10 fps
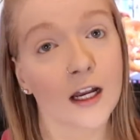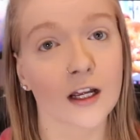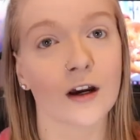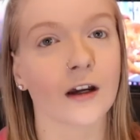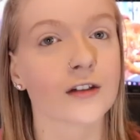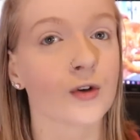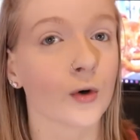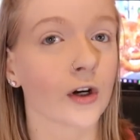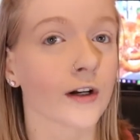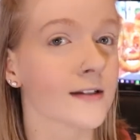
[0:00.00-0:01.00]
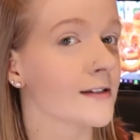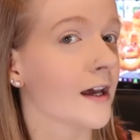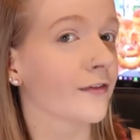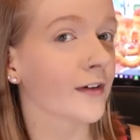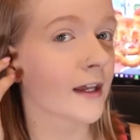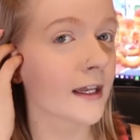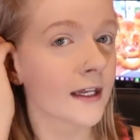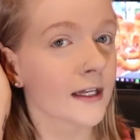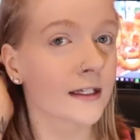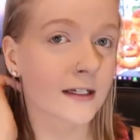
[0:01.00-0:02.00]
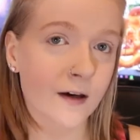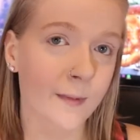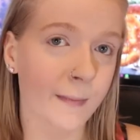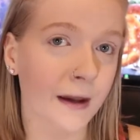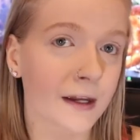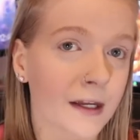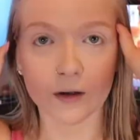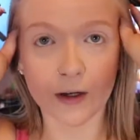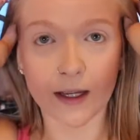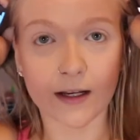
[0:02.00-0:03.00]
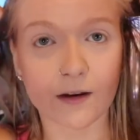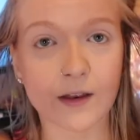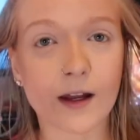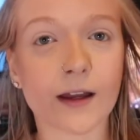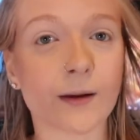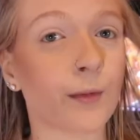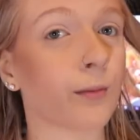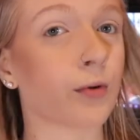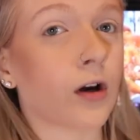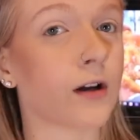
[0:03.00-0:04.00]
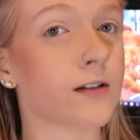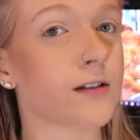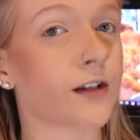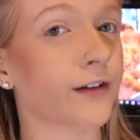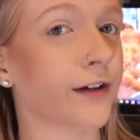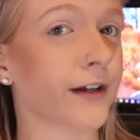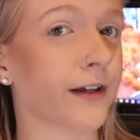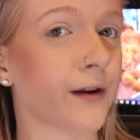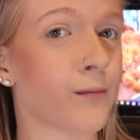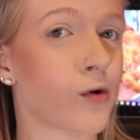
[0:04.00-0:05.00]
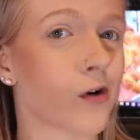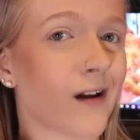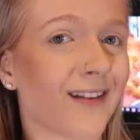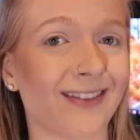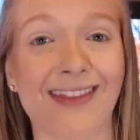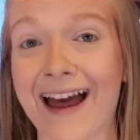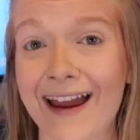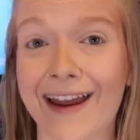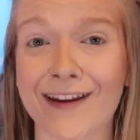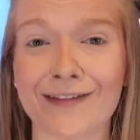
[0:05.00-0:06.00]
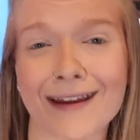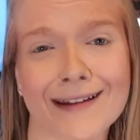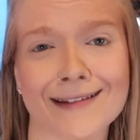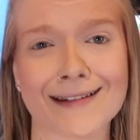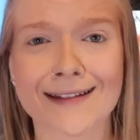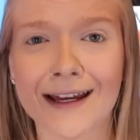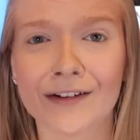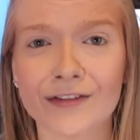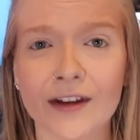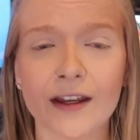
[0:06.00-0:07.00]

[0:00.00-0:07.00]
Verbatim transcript: gonna contour and stuff and I'll be back okay now that I am bronzed looking more alive and stuff